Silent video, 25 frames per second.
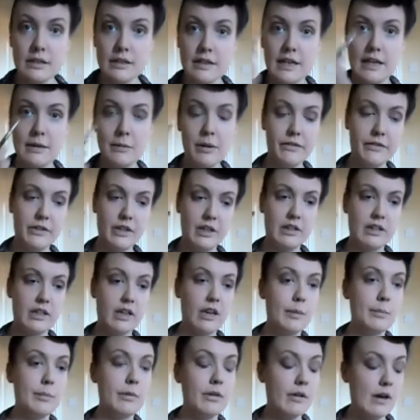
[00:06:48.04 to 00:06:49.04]
So now we've done
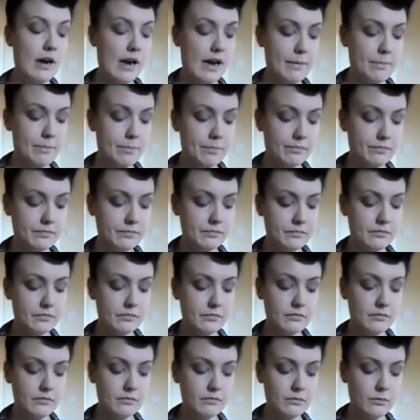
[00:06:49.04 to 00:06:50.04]
the upper eye,
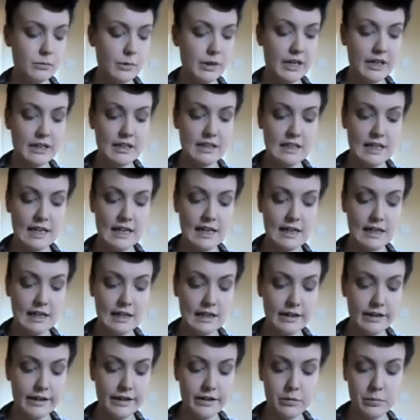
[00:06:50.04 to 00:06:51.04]
we're going to
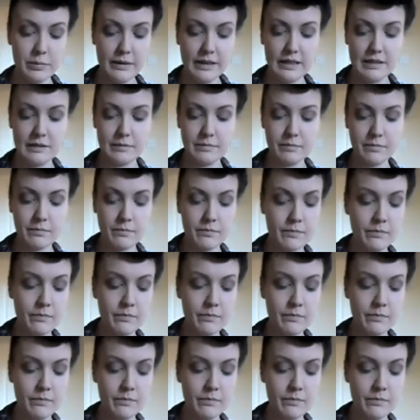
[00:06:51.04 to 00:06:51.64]
take a little bit